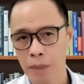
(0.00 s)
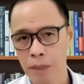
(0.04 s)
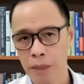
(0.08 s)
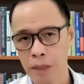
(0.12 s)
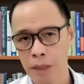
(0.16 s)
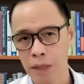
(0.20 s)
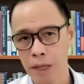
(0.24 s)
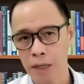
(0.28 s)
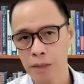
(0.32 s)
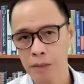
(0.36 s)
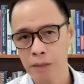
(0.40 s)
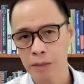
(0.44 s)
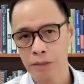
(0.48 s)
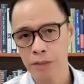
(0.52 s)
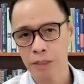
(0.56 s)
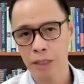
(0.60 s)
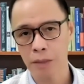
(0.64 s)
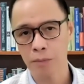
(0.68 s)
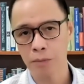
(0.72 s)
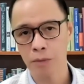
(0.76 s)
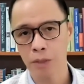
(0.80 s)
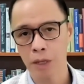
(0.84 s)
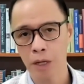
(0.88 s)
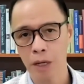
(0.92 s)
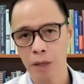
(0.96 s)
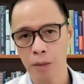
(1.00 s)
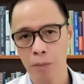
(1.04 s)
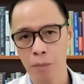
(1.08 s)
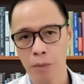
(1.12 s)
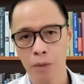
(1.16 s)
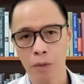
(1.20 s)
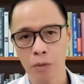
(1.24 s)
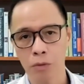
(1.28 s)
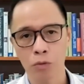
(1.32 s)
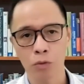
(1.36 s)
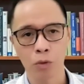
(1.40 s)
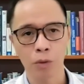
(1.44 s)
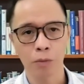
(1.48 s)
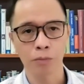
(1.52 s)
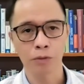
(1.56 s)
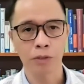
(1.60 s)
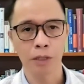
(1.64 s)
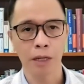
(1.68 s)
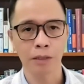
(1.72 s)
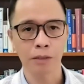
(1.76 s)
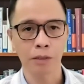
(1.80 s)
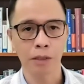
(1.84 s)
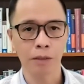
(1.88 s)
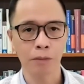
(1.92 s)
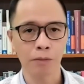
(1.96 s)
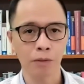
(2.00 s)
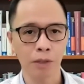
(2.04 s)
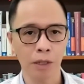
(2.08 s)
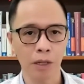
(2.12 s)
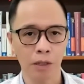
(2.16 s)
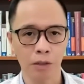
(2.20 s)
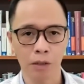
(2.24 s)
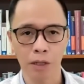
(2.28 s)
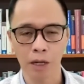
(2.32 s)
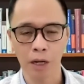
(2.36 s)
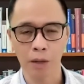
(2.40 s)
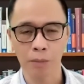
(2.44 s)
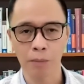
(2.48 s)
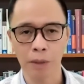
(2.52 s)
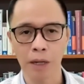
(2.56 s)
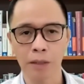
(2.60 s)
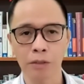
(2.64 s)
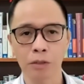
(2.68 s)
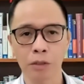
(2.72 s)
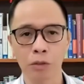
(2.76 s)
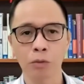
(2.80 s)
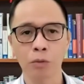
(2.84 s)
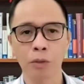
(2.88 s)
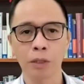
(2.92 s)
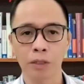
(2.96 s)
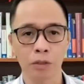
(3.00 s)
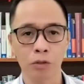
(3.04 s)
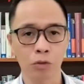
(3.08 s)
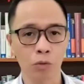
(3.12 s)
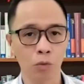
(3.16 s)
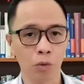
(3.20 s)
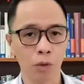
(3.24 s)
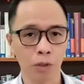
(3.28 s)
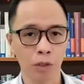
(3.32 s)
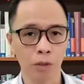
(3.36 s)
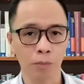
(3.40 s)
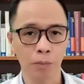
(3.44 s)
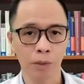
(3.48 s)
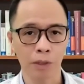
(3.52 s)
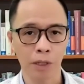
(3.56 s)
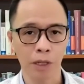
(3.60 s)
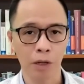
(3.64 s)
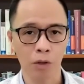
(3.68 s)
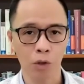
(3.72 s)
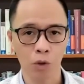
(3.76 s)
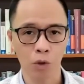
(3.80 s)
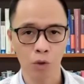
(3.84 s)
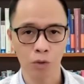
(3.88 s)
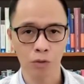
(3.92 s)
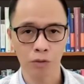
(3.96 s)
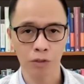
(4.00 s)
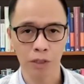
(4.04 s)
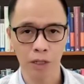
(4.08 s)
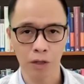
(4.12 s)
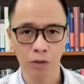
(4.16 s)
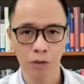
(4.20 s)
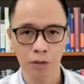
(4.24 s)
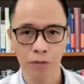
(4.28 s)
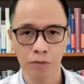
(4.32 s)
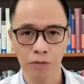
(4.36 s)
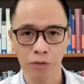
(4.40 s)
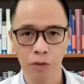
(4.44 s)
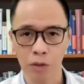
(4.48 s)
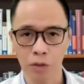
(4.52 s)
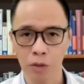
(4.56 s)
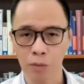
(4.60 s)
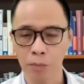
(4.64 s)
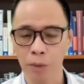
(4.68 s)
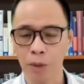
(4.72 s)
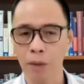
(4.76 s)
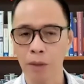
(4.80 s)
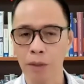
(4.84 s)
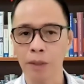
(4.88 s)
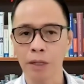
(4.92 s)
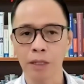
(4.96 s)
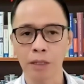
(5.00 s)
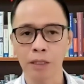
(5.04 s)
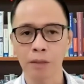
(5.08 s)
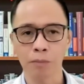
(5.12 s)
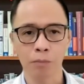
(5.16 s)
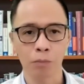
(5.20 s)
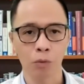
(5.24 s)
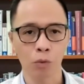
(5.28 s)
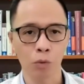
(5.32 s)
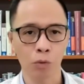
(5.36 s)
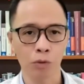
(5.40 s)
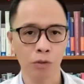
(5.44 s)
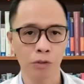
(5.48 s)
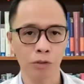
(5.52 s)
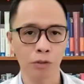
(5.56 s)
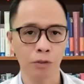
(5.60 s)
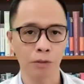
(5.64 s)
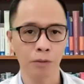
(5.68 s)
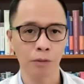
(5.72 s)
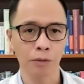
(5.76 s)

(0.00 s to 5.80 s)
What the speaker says: At the same time, Trump said that Vietnam has agreed to eliminate all tariffs on American imports.